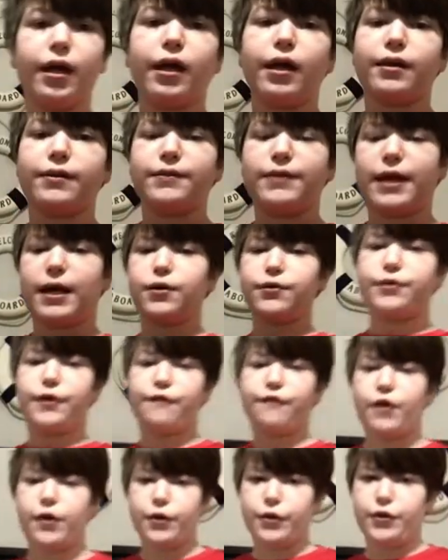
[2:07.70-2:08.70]
There they
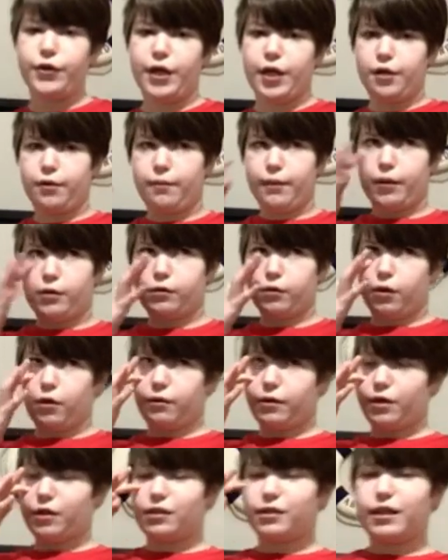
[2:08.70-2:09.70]
follow the Yellow Brick Road
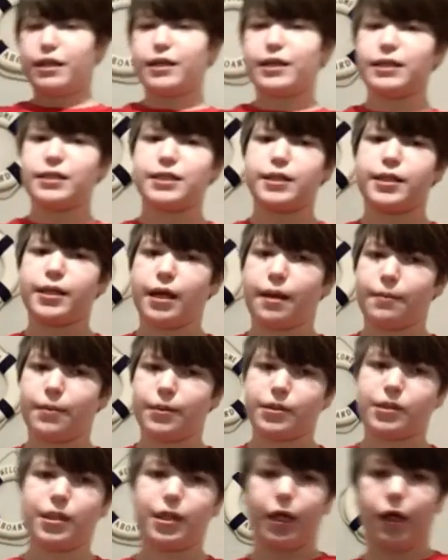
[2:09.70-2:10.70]
and they get to the Emerald
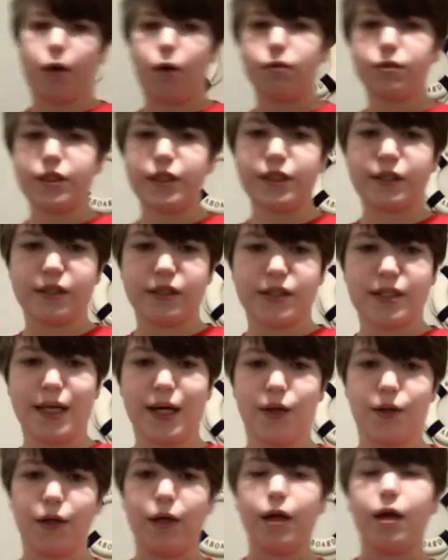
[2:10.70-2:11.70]
City only
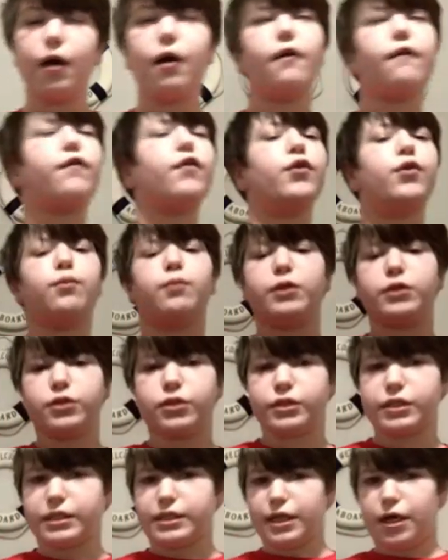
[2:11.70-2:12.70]
for the wizard
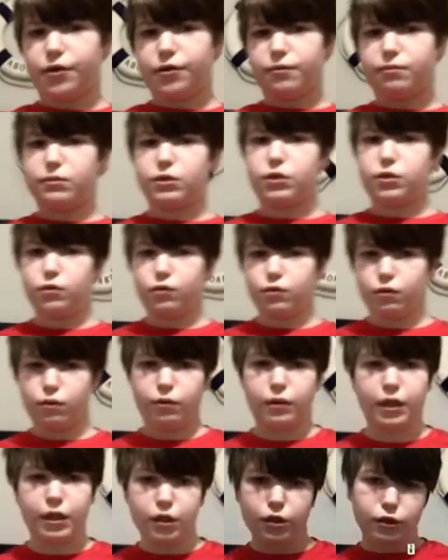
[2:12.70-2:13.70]
to tell them to
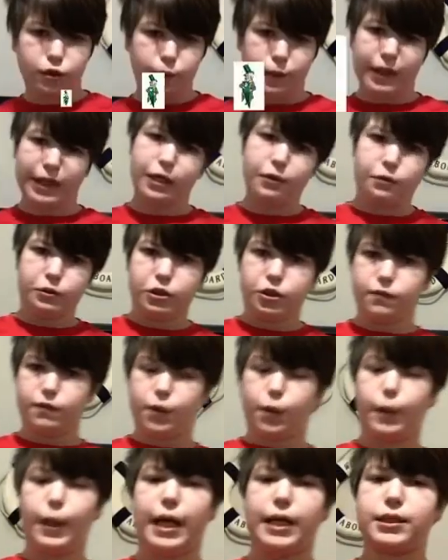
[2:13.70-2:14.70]
kill the Wicked Witch of the
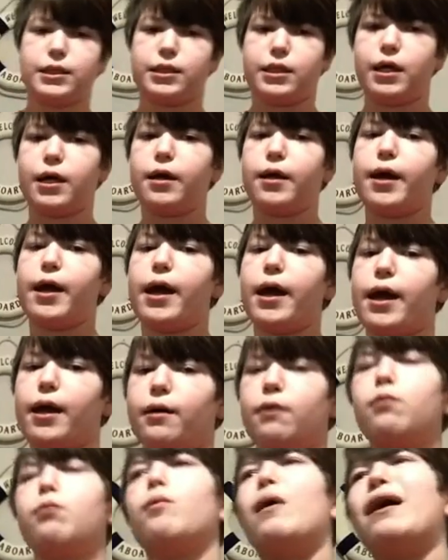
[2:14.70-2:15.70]
West.
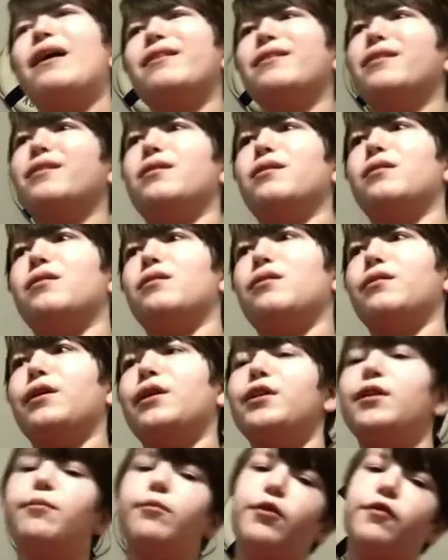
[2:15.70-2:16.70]
Well, in
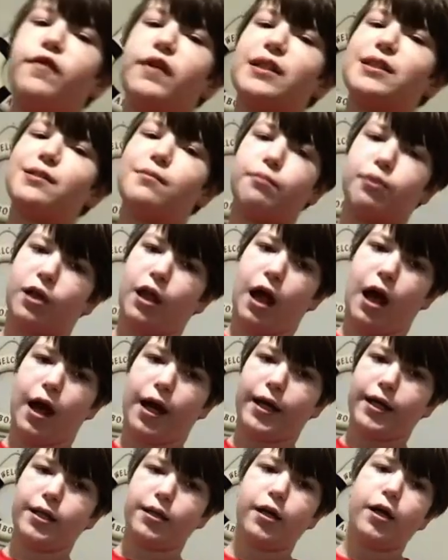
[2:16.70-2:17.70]
the movie it's
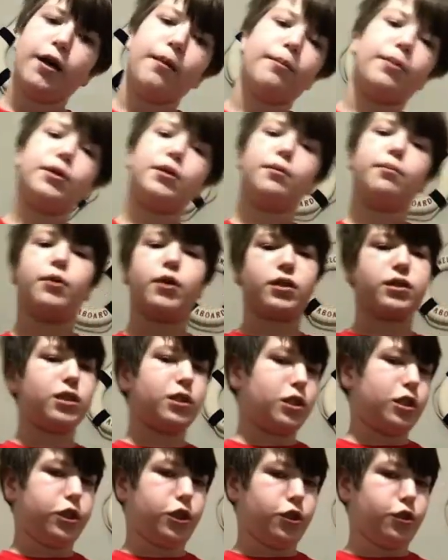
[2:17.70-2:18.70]
implied, but in the books it's
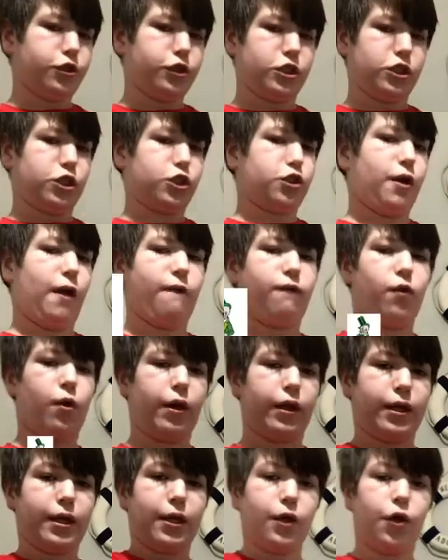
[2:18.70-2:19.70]
literally just straightforward,
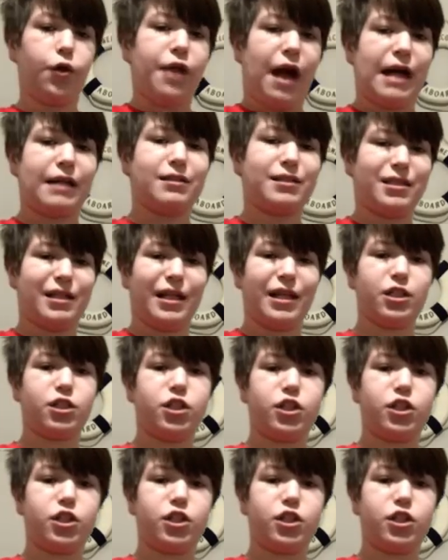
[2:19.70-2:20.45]
kill that snitch.